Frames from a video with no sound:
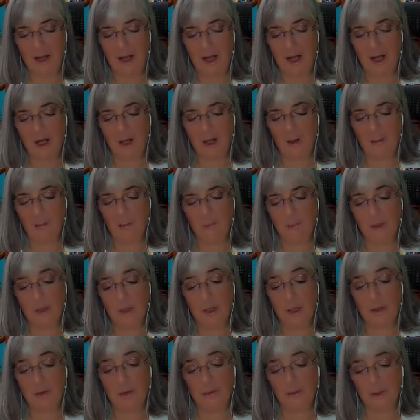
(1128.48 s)
They
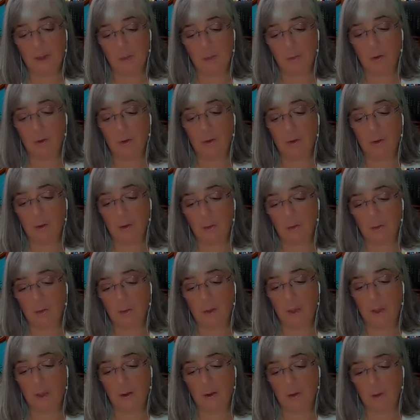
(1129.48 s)
can seem aloof.
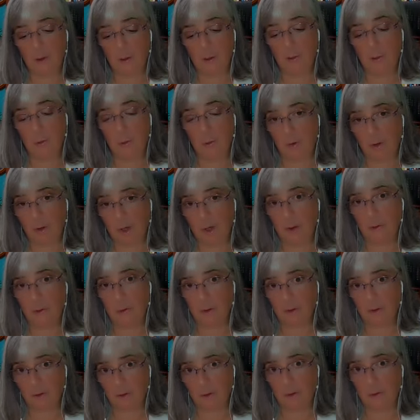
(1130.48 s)
Again, aloof and proud were
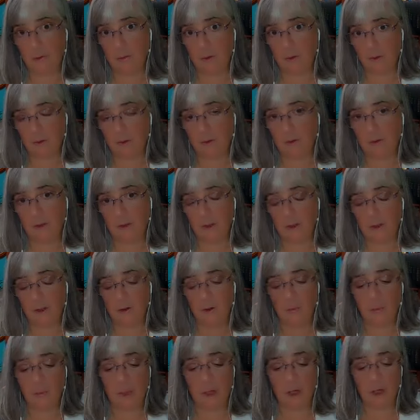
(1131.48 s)
the 2 words that
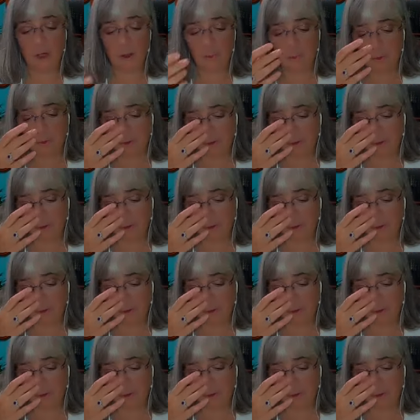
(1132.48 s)
Dr. Bach